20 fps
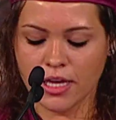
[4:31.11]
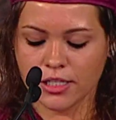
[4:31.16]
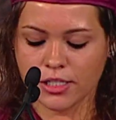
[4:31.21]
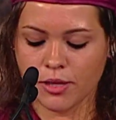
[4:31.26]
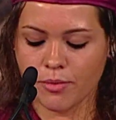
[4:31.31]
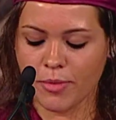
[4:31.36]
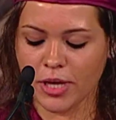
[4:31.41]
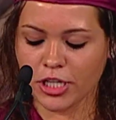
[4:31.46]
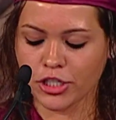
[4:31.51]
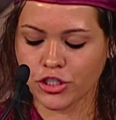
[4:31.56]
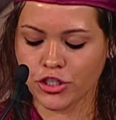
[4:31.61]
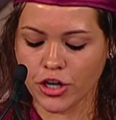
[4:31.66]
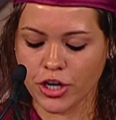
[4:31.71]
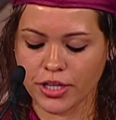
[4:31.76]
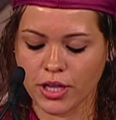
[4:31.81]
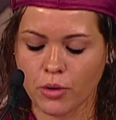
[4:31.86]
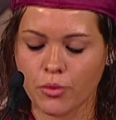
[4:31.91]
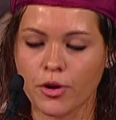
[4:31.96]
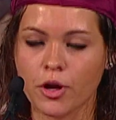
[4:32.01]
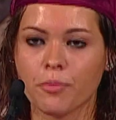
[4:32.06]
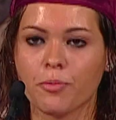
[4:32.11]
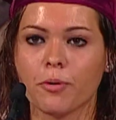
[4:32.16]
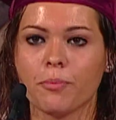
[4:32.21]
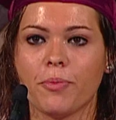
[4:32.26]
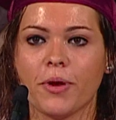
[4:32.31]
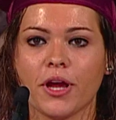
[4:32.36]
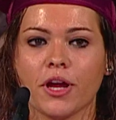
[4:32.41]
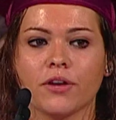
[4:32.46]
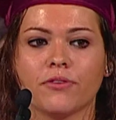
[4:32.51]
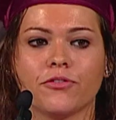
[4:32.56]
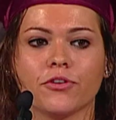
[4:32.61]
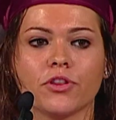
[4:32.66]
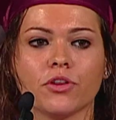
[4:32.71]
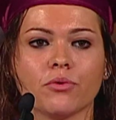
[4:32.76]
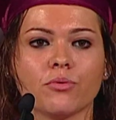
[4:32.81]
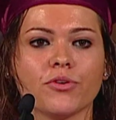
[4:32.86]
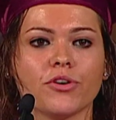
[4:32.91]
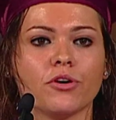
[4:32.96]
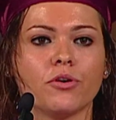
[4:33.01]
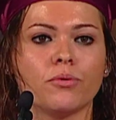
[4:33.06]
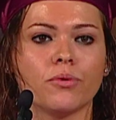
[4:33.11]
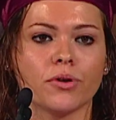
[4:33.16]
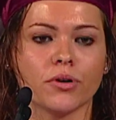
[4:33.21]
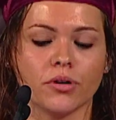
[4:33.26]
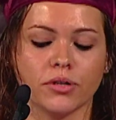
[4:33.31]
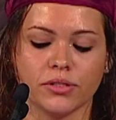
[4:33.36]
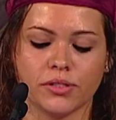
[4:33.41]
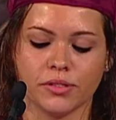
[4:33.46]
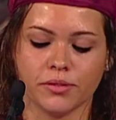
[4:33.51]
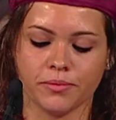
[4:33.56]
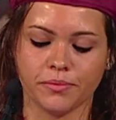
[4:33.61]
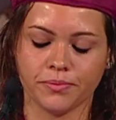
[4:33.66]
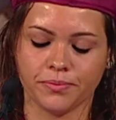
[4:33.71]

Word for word: to make sure that we are prepared for the real world.